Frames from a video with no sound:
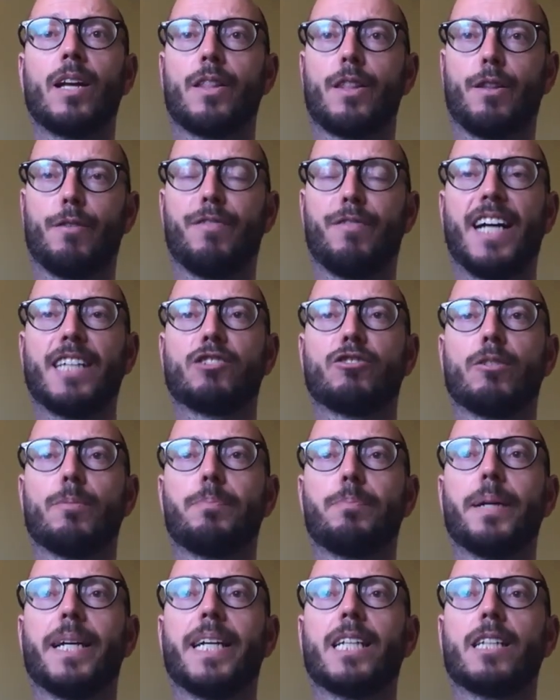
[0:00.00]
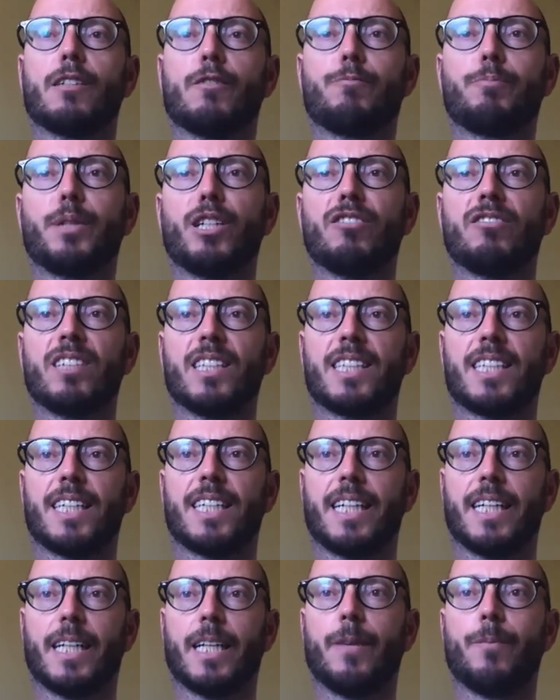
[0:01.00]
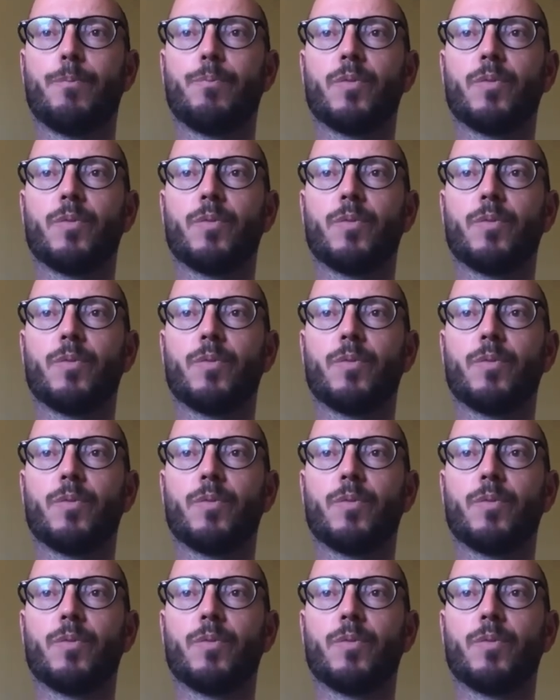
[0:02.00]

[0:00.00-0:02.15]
the Vajra being of purity,